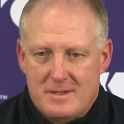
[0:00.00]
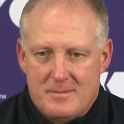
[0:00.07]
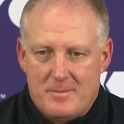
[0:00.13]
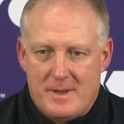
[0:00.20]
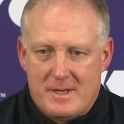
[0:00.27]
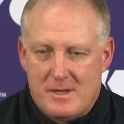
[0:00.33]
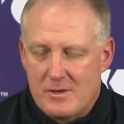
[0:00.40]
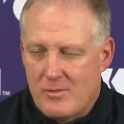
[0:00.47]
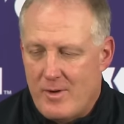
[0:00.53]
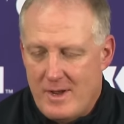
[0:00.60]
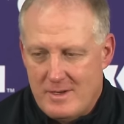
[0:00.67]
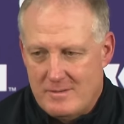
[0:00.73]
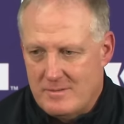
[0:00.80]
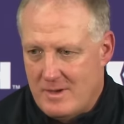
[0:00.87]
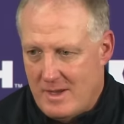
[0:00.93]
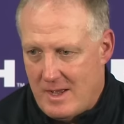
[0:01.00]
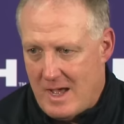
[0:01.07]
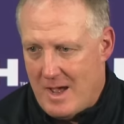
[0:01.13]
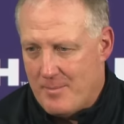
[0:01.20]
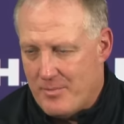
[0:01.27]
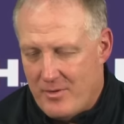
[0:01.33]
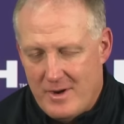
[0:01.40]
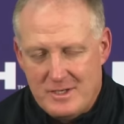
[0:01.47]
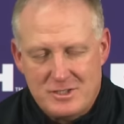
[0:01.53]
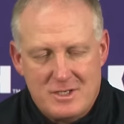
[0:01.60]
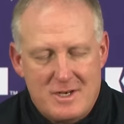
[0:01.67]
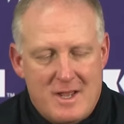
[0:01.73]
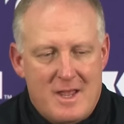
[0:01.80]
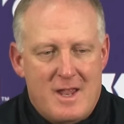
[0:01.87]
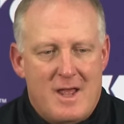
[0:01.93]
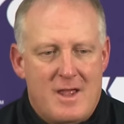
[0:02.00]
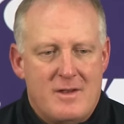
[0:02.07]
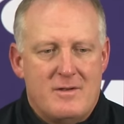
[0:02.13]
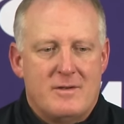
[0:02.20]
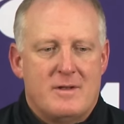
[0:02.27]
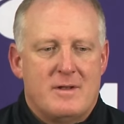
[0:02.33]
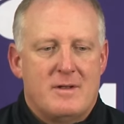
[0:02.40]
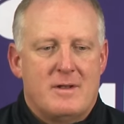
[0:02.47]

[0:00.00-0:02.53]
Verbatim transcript: make a great operation on, on,